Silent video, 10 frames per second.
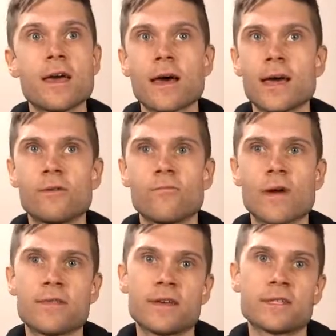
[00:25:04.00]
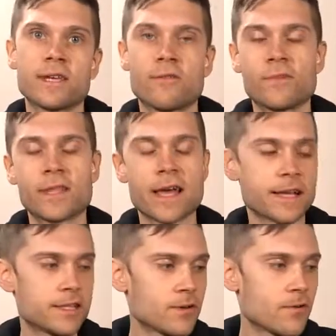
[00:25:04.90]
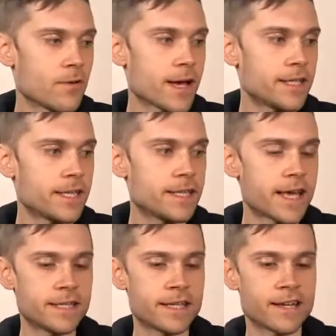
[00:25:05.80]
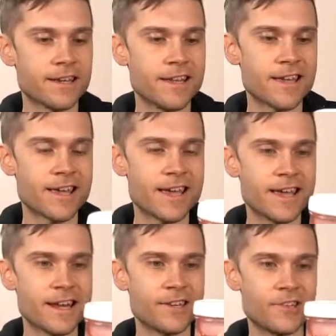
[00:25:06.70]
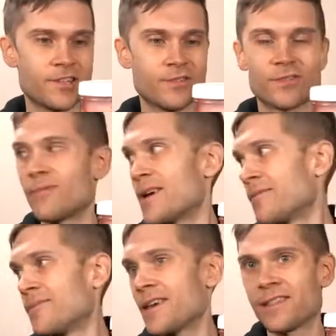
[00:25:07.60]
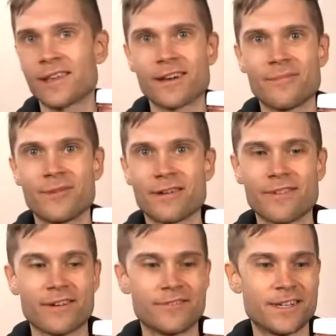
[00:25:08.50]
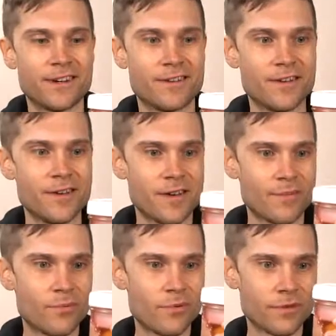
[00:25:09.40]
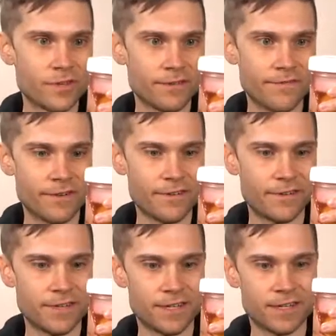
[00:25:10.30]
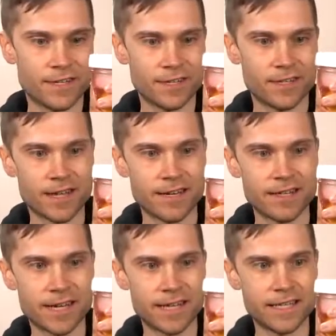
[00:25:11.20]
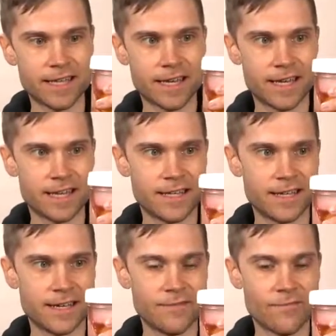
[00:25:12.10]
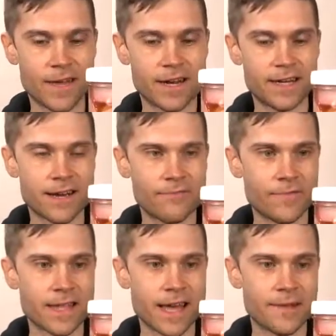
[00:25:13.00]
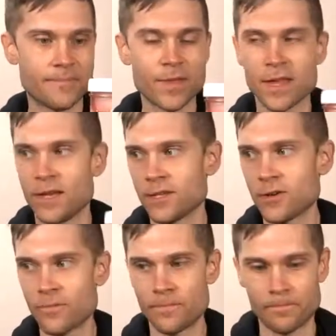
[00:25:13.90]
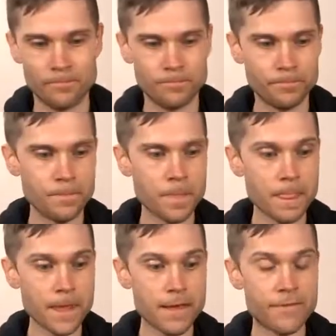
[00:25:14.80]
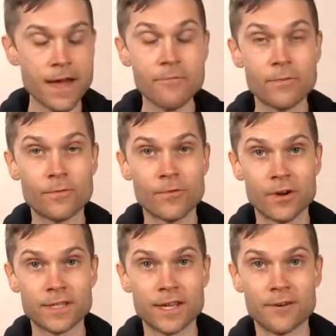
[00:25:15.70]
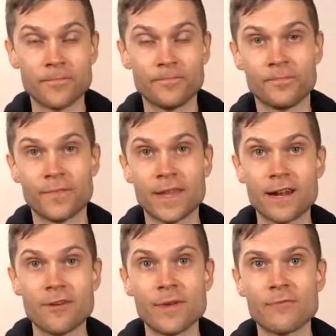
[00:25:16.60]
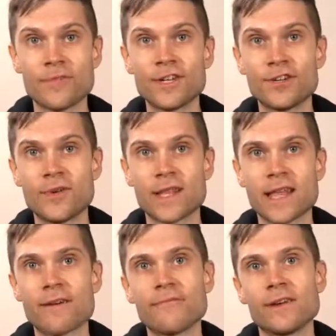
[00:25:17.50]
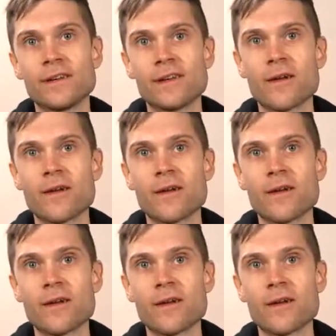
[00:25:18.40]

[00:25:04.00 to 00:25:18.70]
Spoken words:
and weigh things down with that. So I did that technique and I just used a random thing in the cupboard I found here, boiled it first, sanitized, and weighed it down with that. So if that one works out, then I'll be redoing that one.